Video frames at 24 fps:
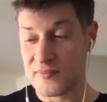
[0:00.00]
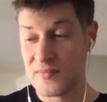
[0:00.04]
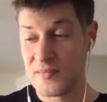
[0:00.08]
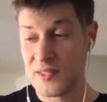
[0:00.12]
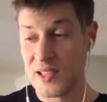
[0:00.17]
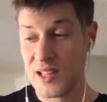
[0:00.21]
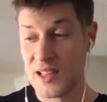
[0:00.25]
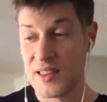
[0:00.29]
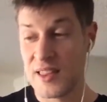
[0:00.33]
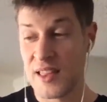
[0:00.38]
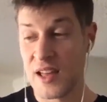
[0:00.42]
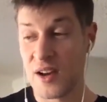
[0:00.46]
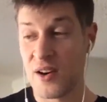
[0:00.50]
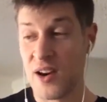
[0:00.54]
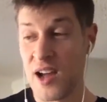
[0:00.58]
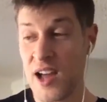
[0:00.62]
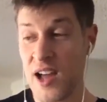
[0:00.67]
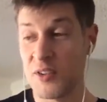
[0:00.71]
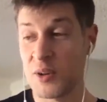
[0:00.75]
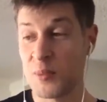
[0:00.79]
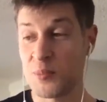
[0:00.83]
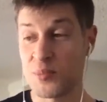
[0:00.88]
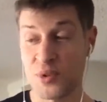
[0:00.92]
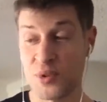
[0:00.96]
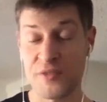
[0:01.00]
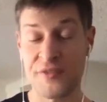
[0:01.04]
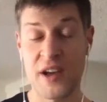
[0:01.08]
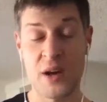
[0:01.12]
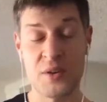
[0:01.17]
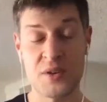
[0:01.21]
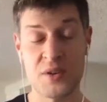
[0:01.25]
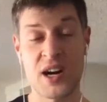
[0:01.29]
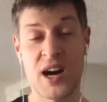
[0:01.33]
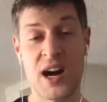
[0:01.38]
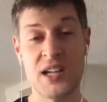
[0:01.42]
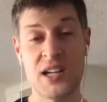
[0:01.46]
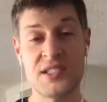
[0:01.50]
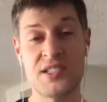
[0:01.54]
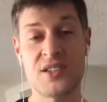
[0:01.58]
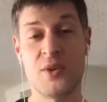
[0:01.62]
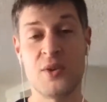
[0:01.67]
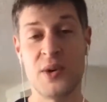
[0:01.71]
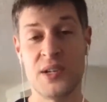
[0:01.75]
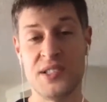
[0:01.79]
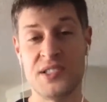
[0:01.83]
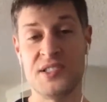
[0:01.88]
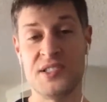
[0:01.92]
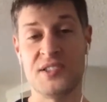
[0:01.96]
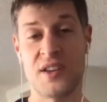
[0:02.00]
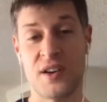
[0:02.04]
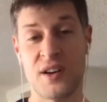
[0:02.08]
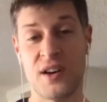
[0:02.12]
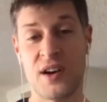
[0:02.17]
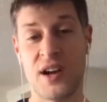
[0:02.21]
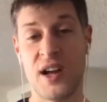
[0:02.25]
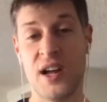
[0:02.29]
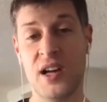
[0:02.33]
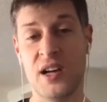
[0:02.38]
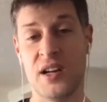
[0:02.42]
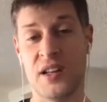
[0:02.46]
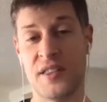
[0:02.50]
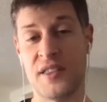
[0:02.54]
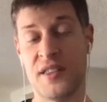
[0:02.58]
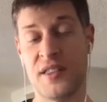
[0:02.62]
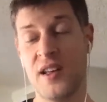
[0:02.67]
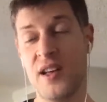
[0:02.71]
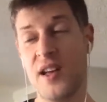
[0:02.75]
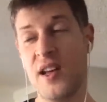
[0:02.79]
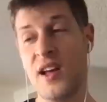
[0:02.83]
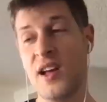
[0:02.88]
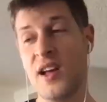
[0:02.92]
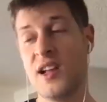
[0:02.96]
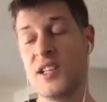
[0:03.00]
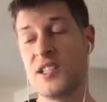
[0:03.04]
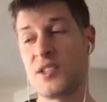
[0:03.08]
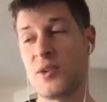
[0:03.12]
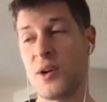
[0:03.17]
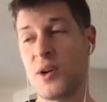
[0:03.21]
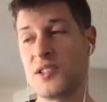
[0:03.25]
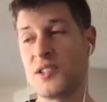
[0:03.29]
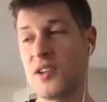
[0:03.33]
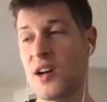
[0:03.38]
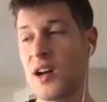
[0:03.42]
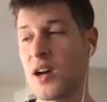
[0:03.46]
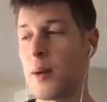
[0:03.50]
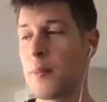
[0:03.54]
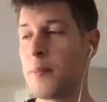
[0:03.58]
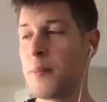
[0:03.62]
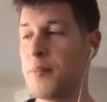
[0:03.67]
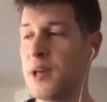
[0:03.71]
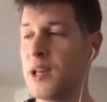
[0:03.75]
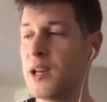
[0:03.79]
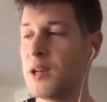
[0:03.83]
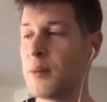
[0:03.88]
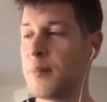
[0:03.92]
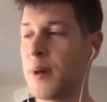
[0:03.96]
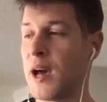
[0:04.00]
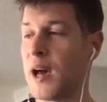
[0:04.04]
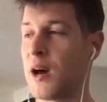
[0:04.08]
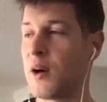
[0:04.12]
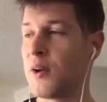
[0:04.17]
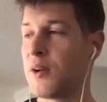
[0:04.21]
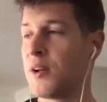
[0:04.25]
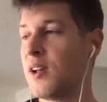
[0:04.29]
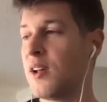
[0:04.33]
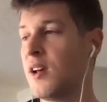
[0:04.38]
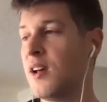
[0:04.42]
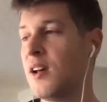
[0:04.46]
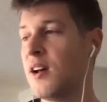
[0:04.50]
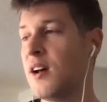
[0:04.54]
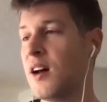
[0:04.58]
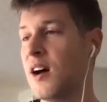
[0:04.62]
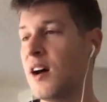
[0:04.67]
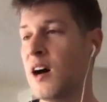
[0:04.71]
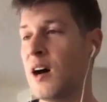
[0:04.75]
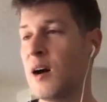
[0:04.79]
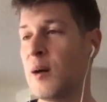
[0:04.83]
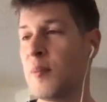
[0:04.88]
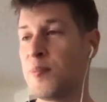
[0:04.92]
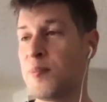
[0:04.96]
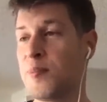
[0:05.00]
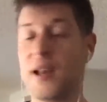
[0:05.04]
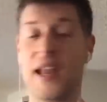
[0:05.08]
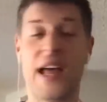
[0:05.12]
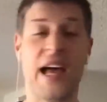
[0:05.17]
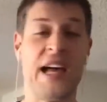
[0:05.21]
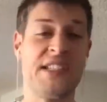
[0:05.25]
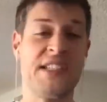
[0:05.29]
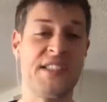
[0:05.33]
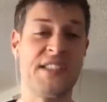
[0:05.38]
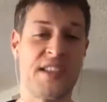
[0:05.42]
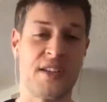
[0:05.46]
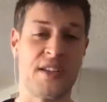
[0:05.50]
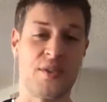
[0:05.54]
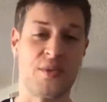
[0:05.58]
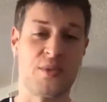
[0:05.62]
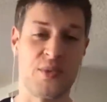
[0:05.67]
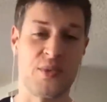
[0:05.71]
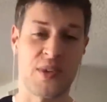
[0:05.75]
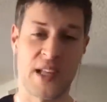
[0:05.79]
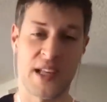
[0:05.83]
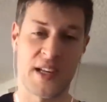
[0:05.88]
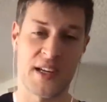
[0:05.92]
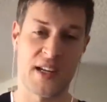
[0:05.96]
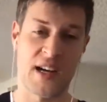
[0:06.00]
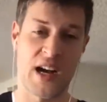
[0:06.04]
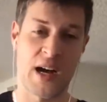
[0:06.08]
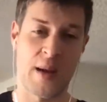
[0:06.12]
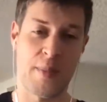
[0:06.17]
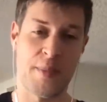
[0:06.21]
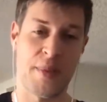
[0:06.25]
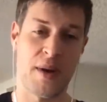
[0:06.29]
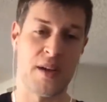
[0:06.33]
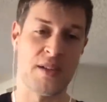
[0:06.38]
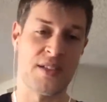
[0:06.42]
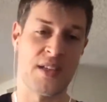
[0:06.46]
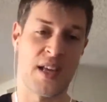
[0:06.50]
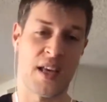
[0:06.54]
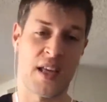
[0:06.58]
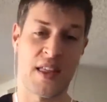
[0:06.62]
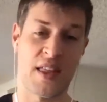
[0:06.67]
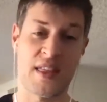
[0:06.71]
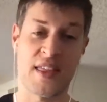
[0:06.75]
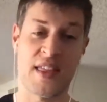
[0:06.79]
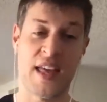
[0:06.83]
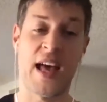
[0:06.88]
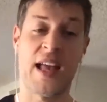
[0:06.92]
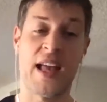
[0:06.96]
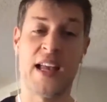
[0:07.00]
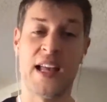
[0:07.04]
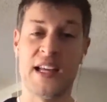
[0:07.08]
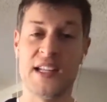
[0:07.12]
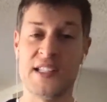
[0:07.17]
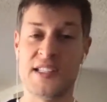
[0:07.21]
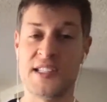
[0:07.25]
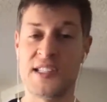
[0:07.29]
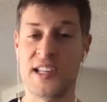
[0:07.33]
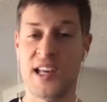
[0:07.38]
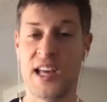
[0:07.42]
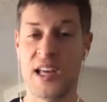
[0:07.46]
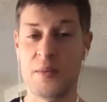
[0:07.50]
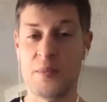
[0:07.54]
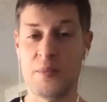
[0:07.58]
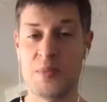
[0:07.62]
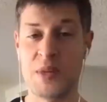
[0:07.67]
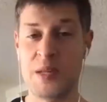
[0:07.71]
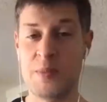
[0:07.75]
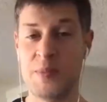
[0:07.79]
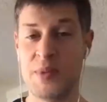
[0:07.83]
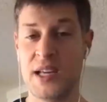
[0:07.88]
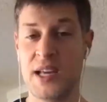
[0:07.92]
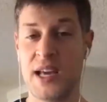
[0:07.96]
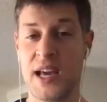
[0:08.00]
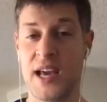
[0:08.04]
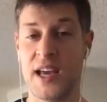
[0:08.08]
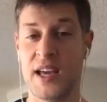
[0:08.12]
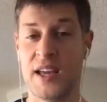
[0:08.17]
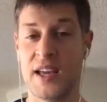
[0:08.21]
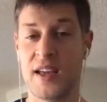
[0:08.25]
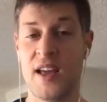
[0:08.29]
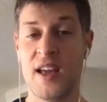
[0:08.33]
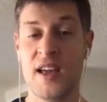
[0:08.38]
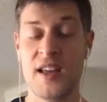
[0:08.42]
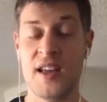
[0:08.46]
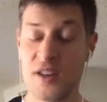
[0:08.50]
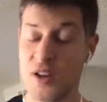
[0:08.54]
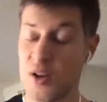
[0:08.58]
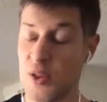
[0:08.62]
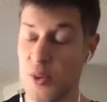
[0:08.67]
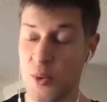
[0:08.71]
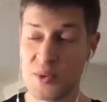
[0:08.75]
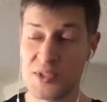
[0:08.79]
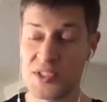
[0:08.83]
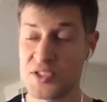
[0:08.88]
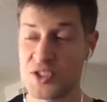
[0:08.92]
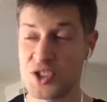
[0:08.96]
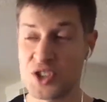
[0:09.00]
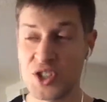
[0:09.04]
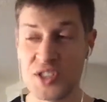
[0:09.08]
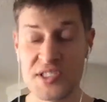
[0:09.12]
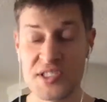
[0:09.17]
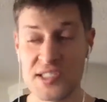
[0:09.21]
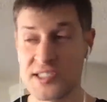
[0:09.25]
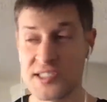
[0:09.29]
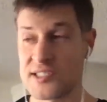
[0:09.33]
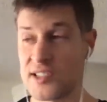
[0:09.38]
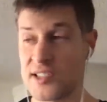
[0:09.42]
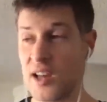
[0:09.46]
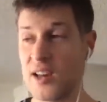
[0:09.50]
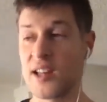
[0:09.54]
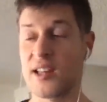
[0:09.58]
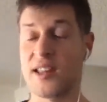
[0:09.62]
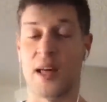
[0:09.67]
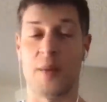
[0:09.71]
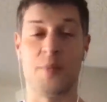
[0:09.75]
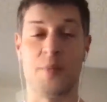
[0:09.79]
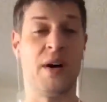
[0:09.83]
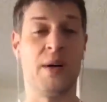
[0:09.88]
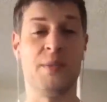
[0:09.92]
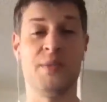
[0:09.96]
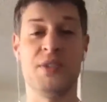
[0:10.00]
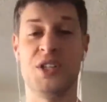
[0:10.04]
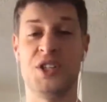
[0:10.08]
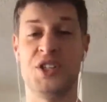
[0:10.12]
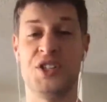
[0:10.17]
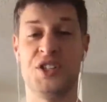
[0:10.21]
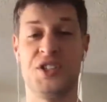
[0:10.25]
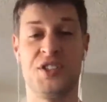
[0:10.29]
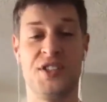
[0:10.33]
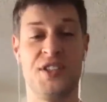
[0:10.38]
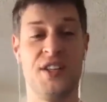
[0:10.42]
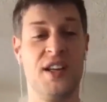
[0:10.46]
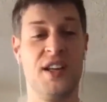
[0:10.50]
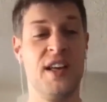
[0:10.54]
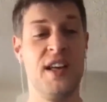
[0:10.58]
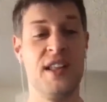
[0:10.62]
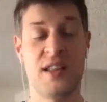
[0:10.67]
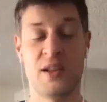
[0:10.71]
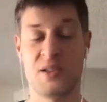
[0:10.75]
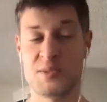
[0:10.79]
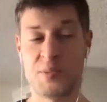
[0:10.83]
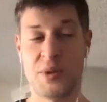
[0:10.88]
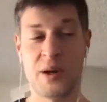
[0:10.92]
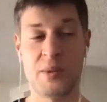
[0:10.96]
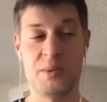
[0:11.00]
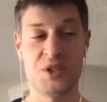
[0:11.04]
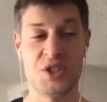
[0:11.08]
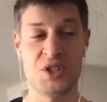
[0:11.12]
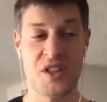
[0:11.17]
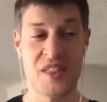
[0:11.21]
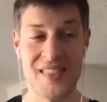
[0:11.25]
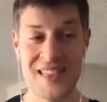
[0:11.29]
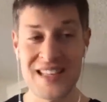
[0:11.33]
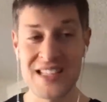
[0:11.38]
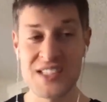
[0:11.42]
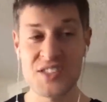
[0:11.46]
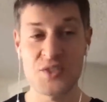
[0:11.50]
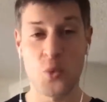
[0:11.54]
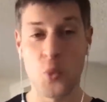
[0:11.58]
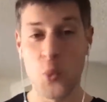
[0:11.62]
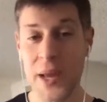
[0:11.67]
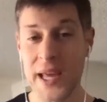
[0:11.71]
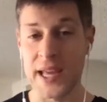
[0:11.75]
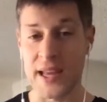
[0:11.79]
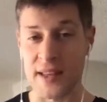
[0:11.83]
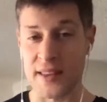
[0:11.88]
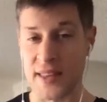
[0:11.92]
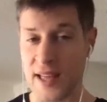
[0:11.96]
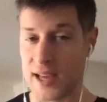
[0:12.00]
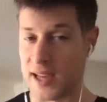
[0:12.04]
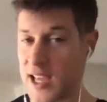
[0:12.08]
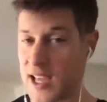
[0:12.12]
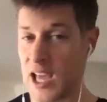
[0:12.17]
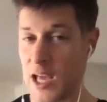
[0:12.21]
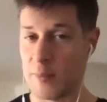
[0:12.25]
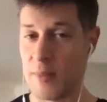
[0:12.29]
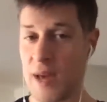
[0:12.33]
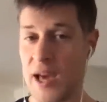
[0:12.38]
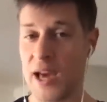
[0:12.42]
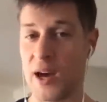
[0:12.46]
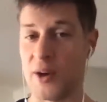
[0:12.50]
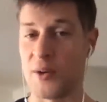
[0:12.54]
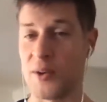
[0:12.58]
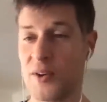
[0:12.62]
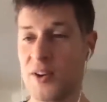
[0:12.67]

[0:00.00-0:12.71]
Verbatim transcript: that are having profound consequences on our health. So I talk a bit about um, plastic related compounds like phthalates and BPA. You know, there was just a study that published that was published this week that came out,